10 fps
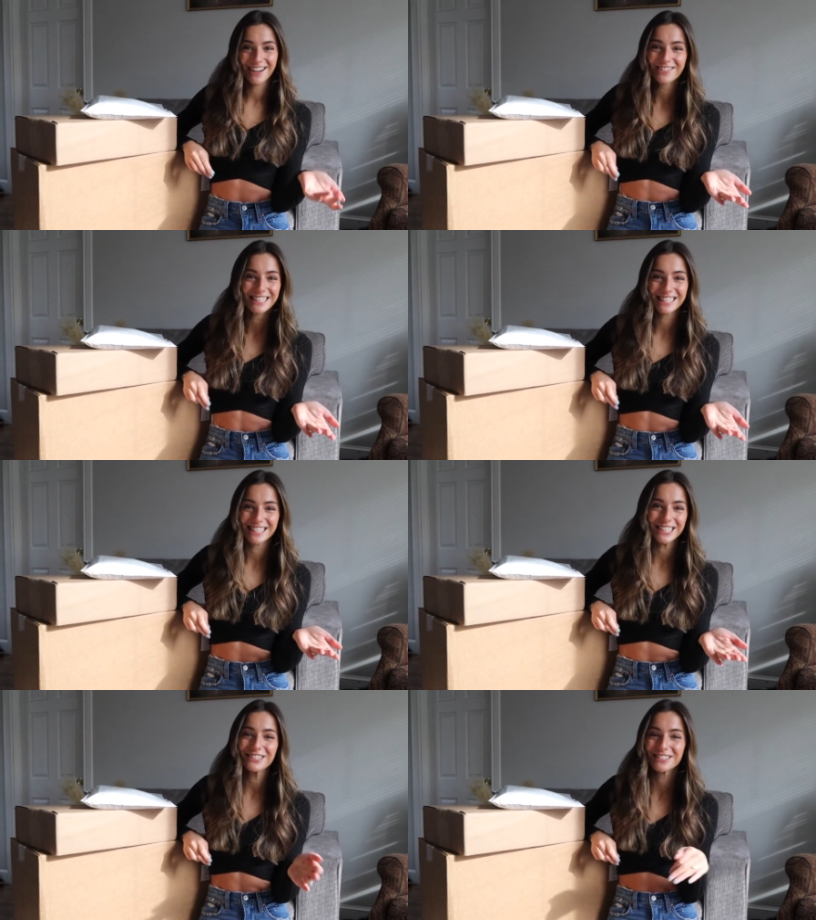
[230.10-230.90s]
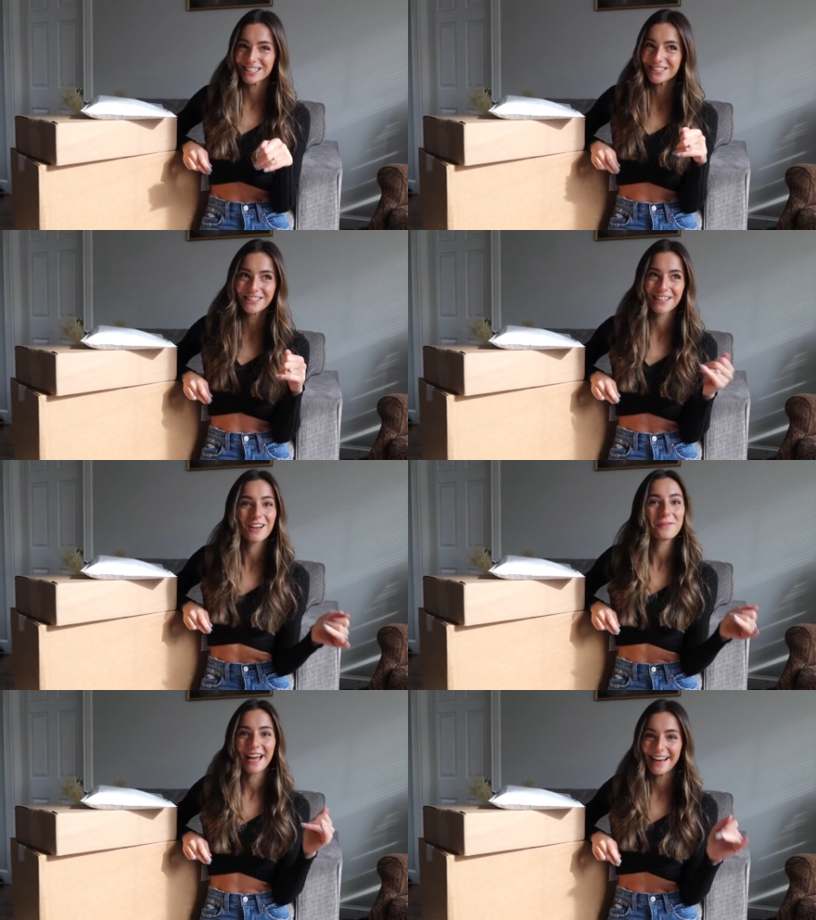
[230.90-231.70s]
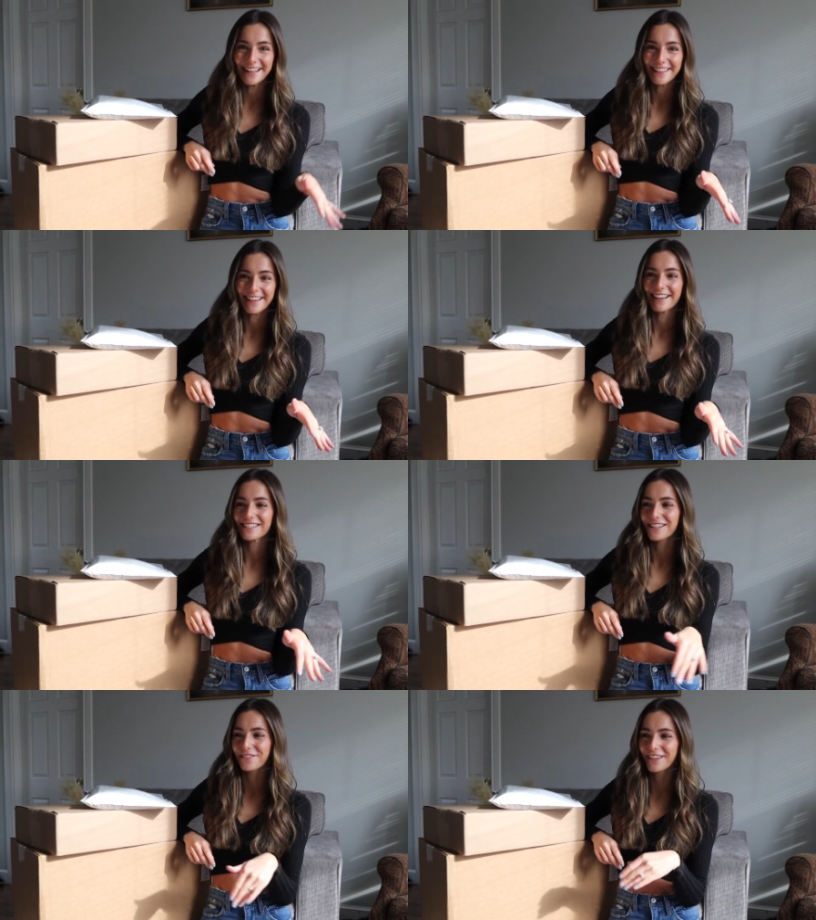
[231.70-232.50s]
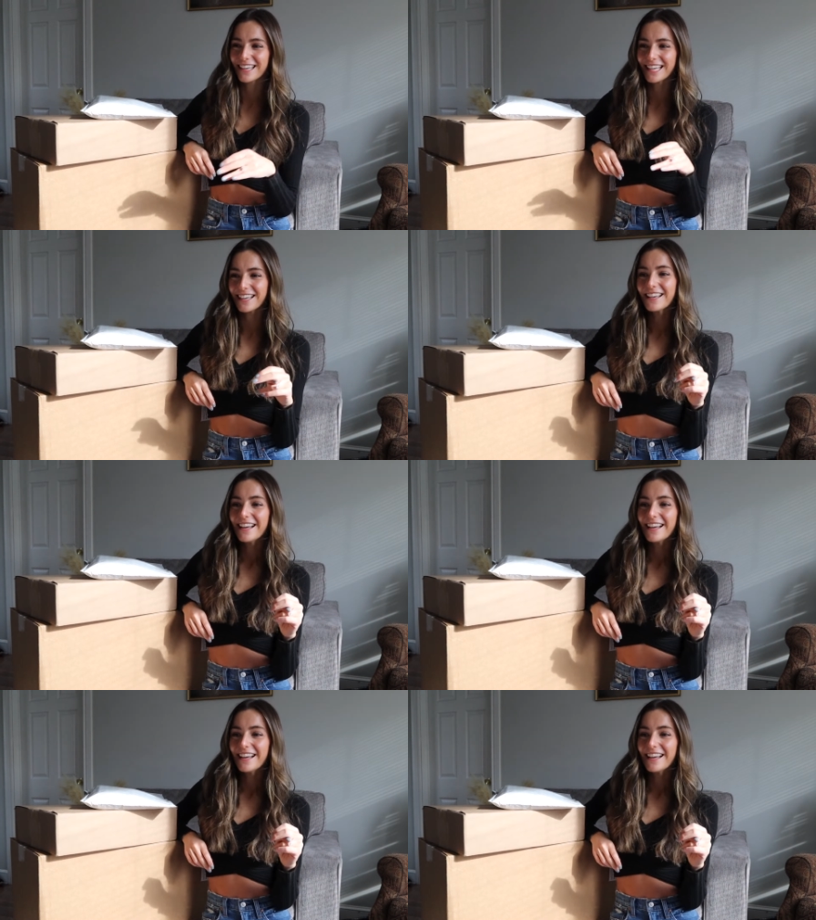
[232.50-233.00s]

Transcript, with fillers: always do to look up anything because I feel like